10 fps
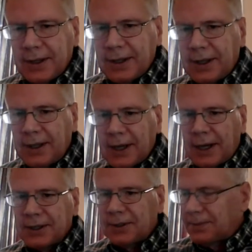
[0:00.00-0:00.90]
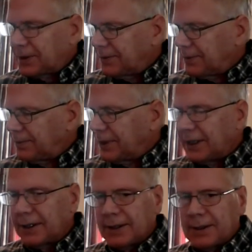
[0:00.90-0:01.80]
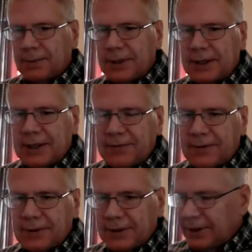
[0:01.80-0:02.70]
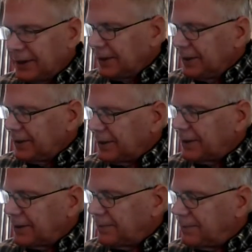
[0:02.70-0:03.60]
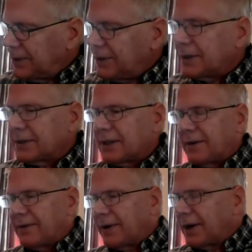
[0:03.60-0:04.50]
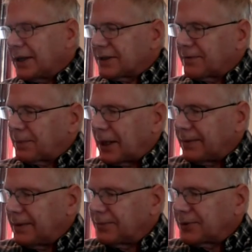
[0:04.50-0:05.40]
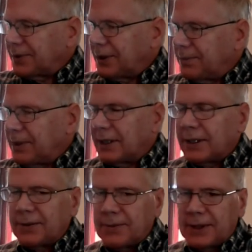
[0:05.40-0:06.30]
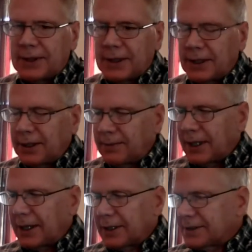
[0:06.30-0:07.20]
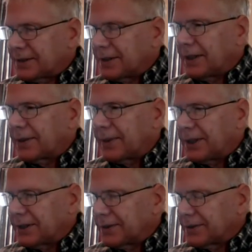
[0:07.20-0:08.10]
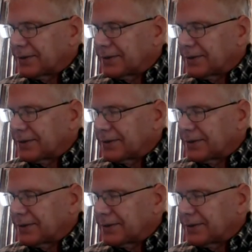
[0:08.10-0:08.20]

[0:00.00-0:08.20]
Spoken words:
The algebra will be a little bit different, but you can solve all kinds of problems when you begin with the kinematics equation.